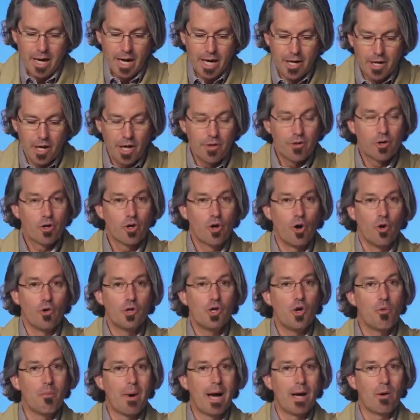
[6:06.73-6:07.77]
Another goal
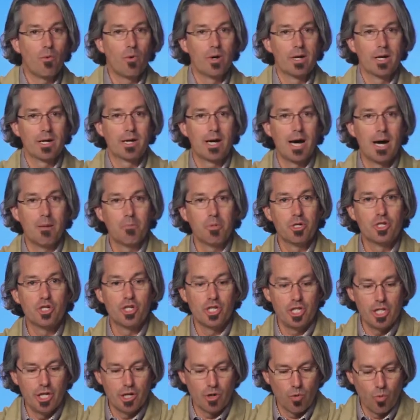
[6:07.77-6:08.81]
you might want to
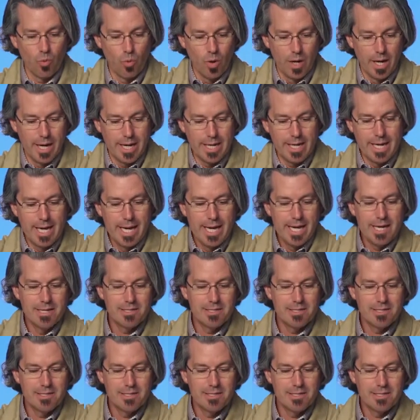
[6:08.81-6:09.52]
accomplish in year 1